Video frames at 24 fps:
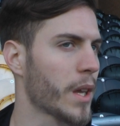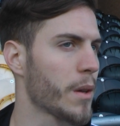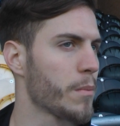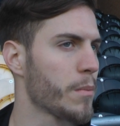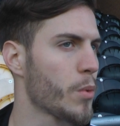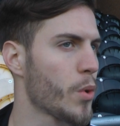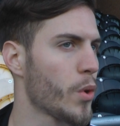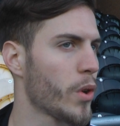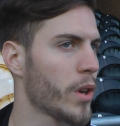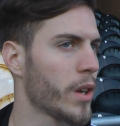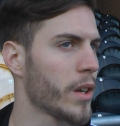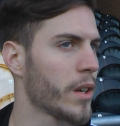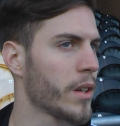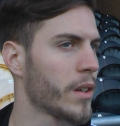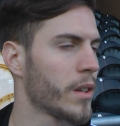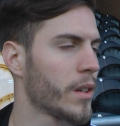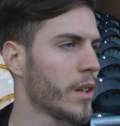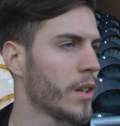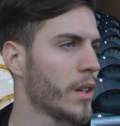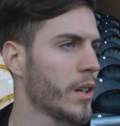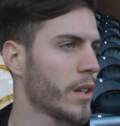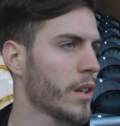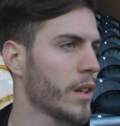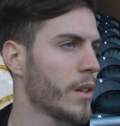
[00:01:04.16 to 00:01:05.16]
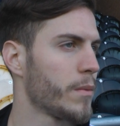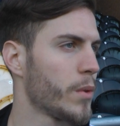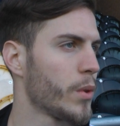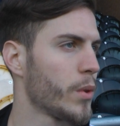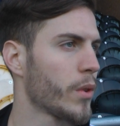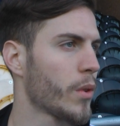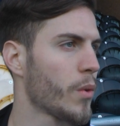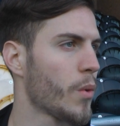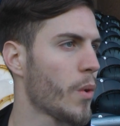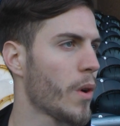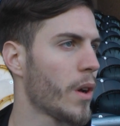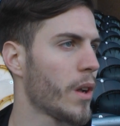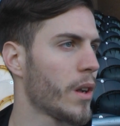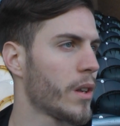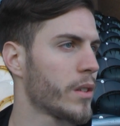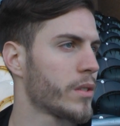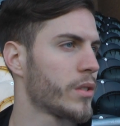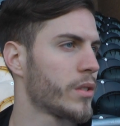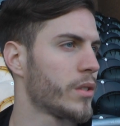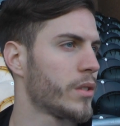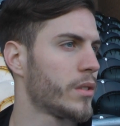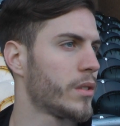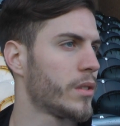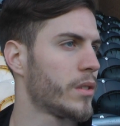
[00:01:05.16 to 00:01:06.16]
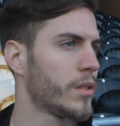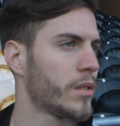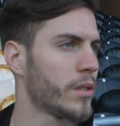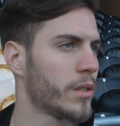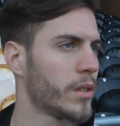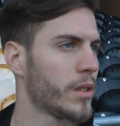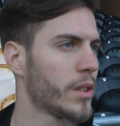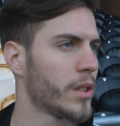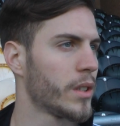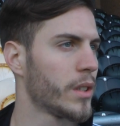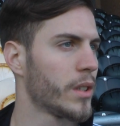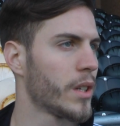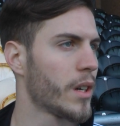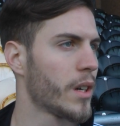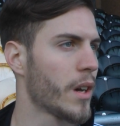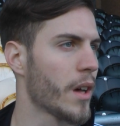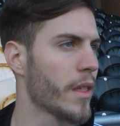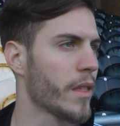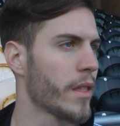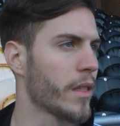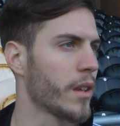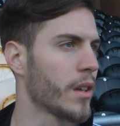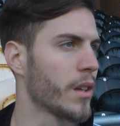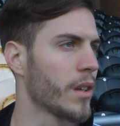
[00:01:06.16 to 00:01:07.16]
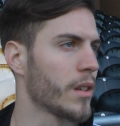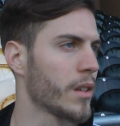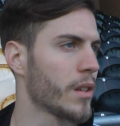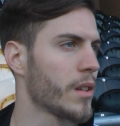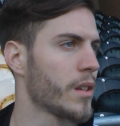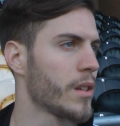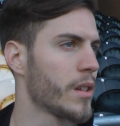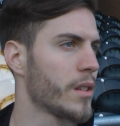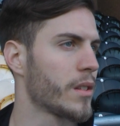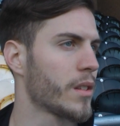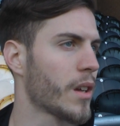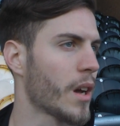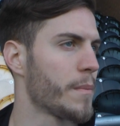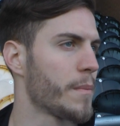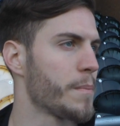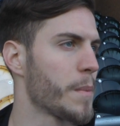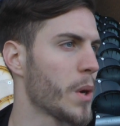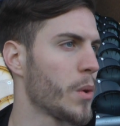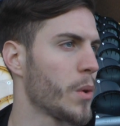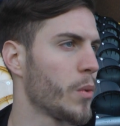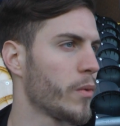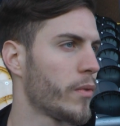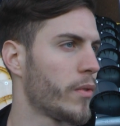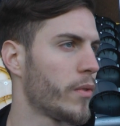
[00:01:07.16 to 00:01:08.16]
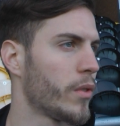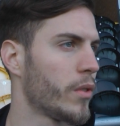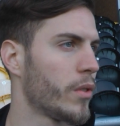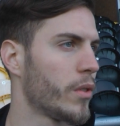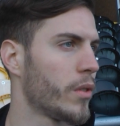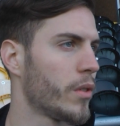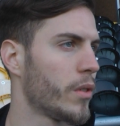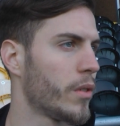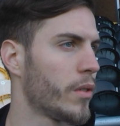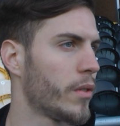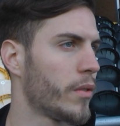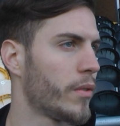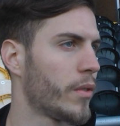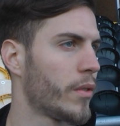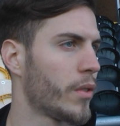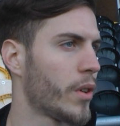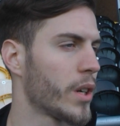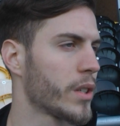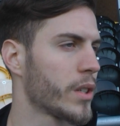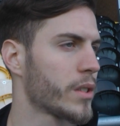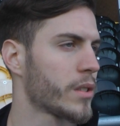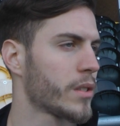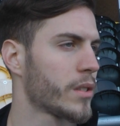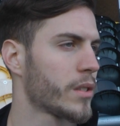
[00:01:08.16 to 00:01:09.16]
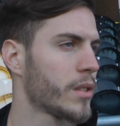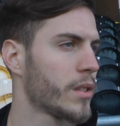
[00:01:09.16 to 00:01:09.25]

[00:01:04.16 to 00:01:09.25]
keep winning, keep doing well. So I think it can be good for us.